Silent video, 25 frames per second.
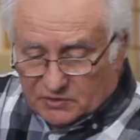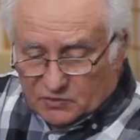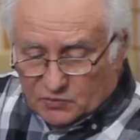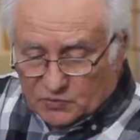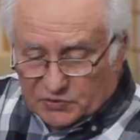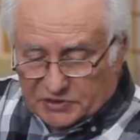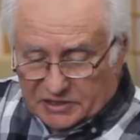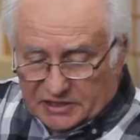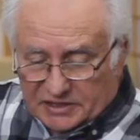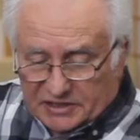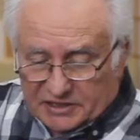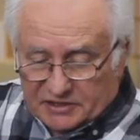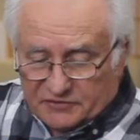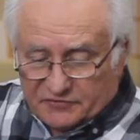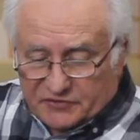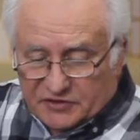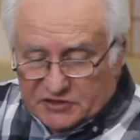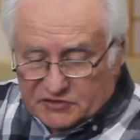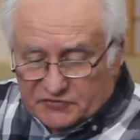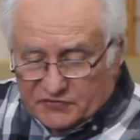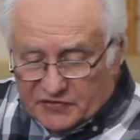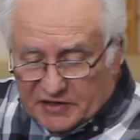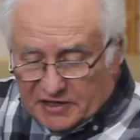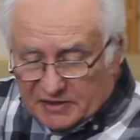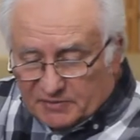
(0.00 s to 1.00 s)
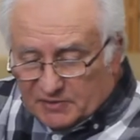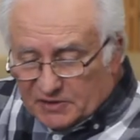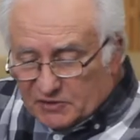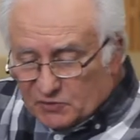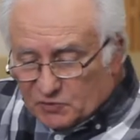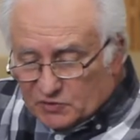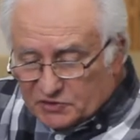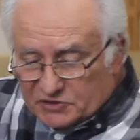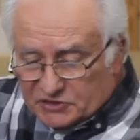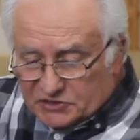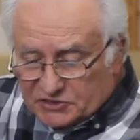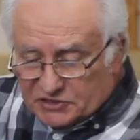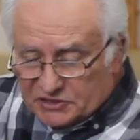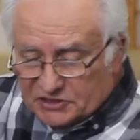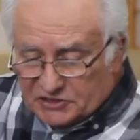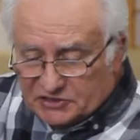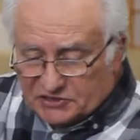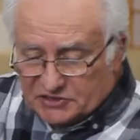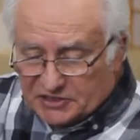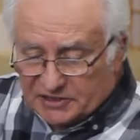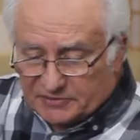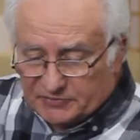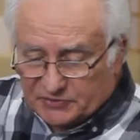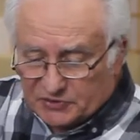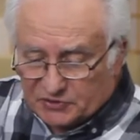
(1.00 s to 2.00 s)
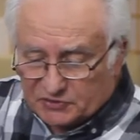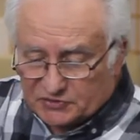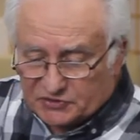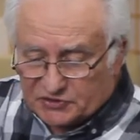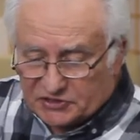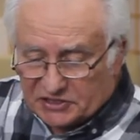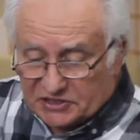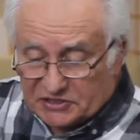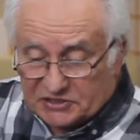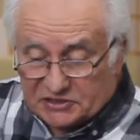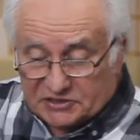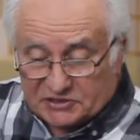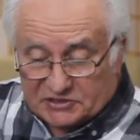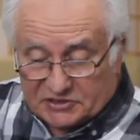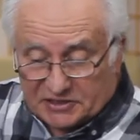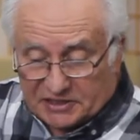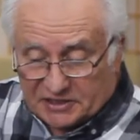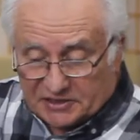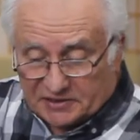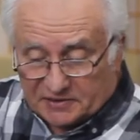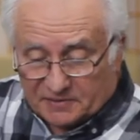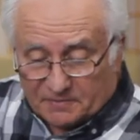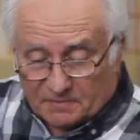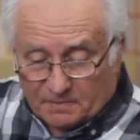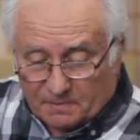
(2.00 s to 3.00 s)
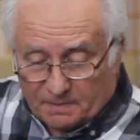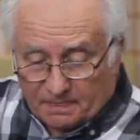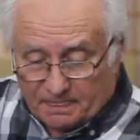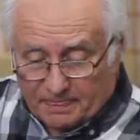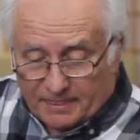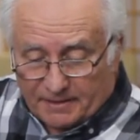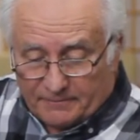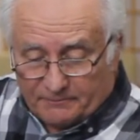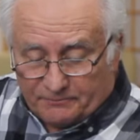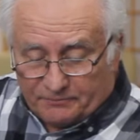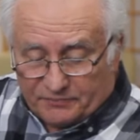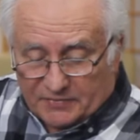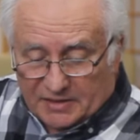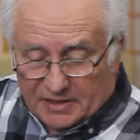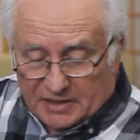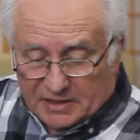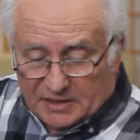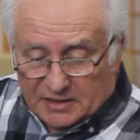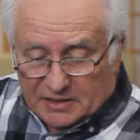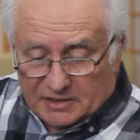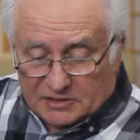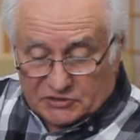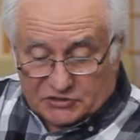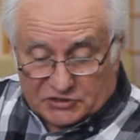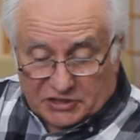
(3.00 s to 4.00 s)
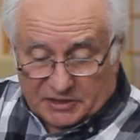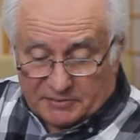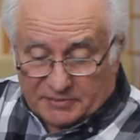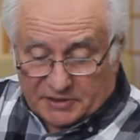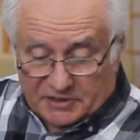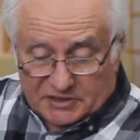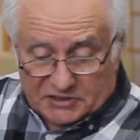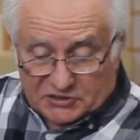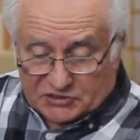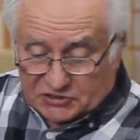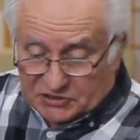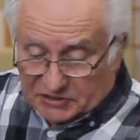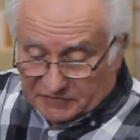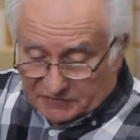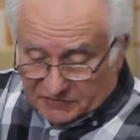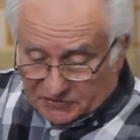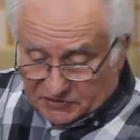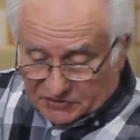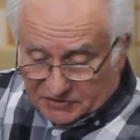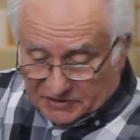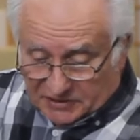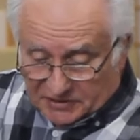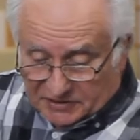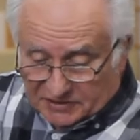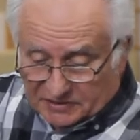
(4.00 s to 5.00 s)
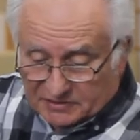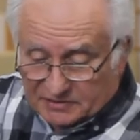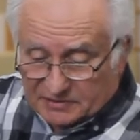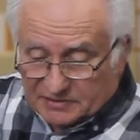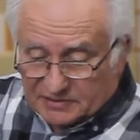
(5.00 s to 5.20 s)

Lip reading: or in fact 3 a week, and so we have a variety of people coming. Some are solid